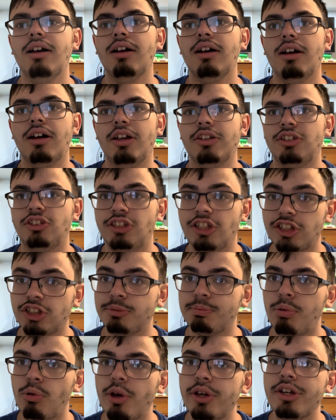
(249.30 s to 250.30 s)
A
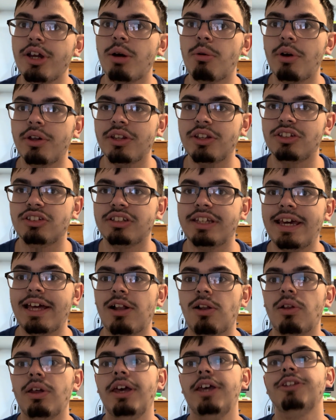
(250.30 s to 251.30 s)
6.0 on the
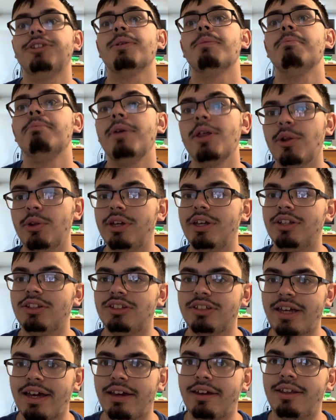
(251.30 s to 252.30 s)
scale is 1,000,000
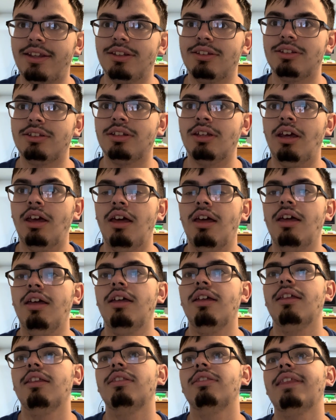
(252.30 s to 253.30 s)
seconds.
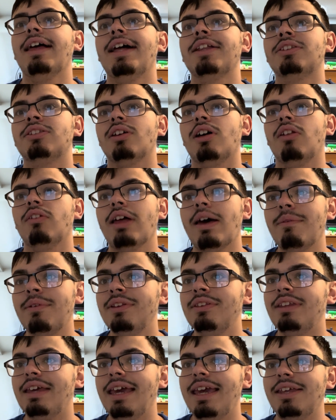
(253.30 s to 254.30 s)
That's 11
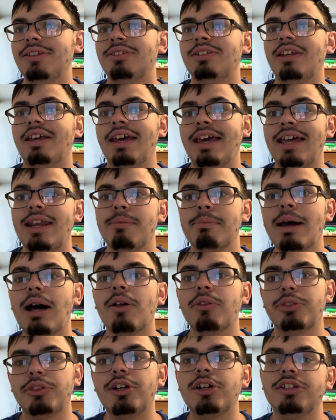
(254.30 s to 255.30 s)
days and
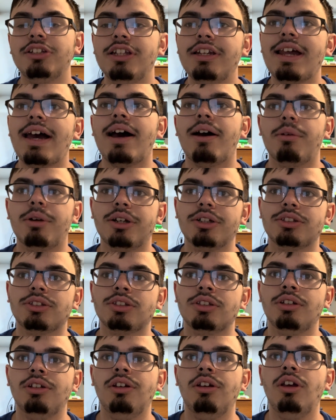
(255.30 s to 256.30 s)
about 13 hours,
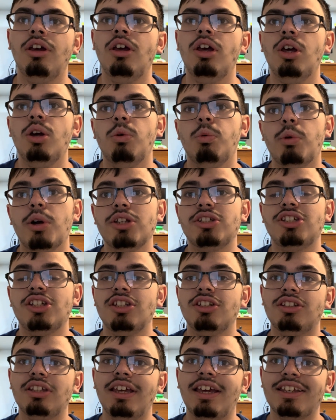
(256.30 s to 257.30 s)
which
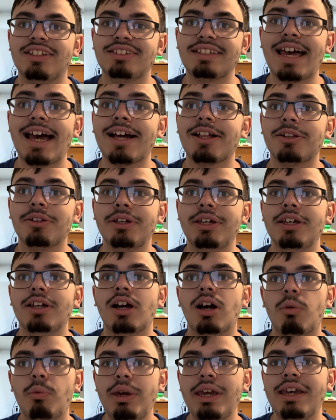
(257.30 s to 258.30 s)
is exactly
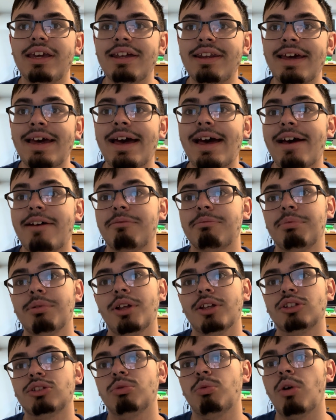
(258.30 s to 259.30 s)
a week and a half
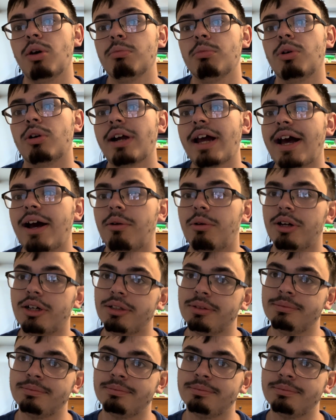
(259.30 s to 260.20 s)
plus 1 more hour.